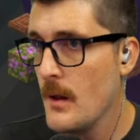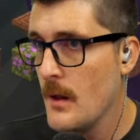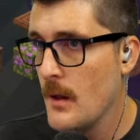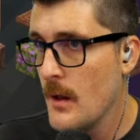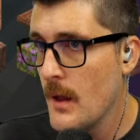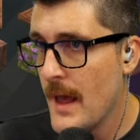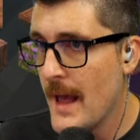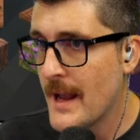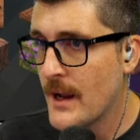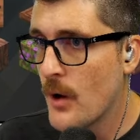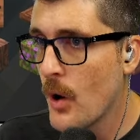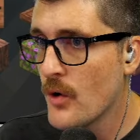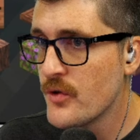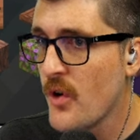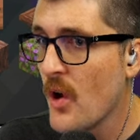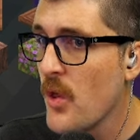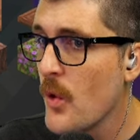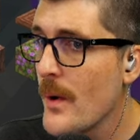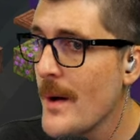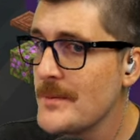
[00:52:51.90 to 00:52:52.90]
It goes
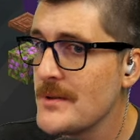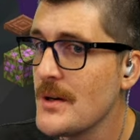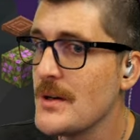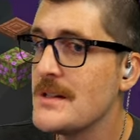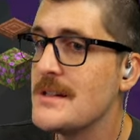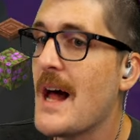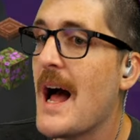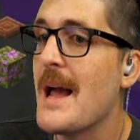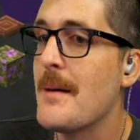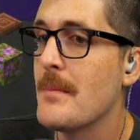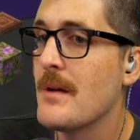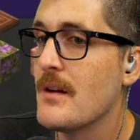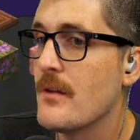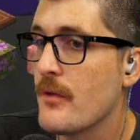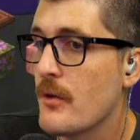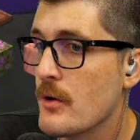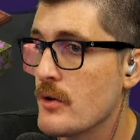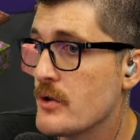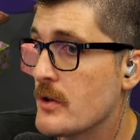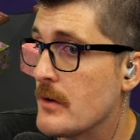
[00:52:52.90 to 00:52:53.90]
all the way up to a diamond
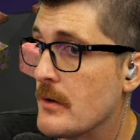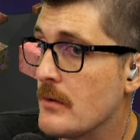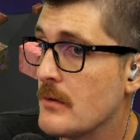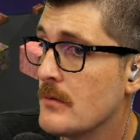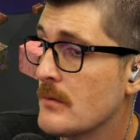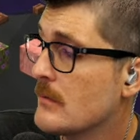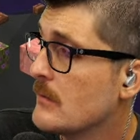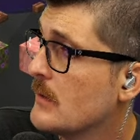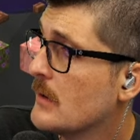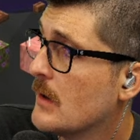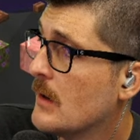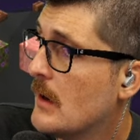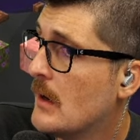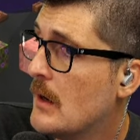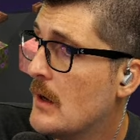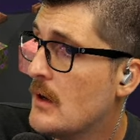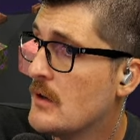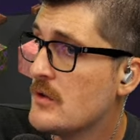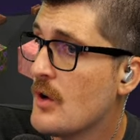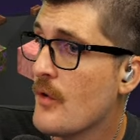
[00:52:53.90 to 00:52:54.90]
version.
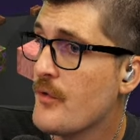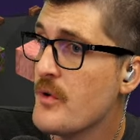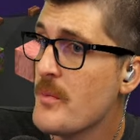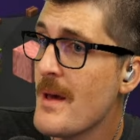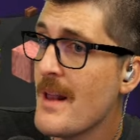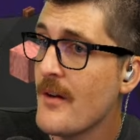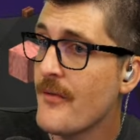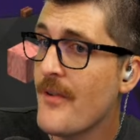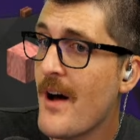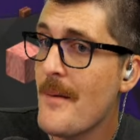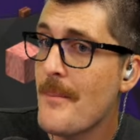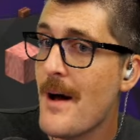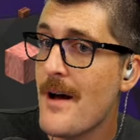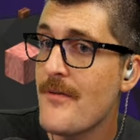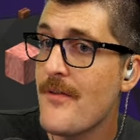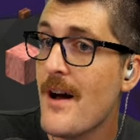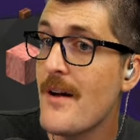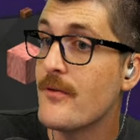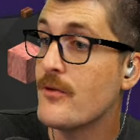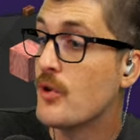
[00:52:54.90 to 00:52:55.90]
So if you made a
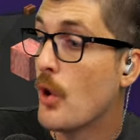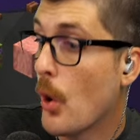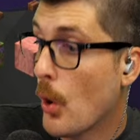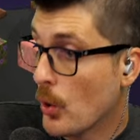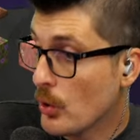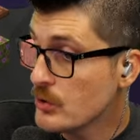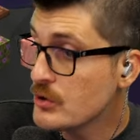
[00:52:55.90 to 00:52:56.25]
5x5 gold